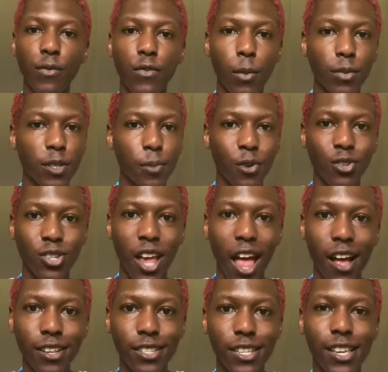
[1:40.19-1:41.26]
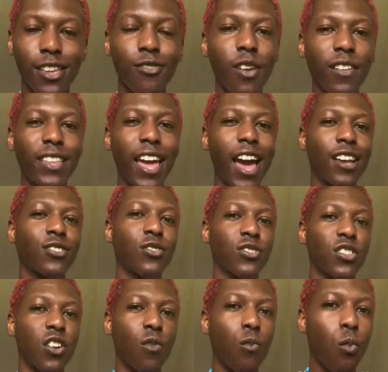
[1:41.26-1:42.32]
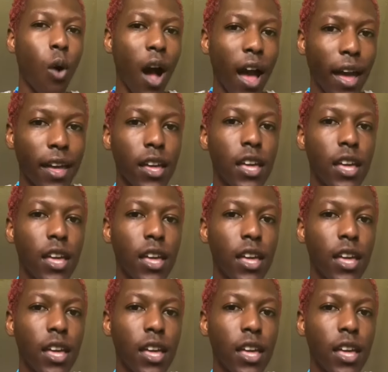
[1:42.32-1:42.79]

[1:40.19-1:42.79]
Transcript: from spirituality, and you have to ask yourself why.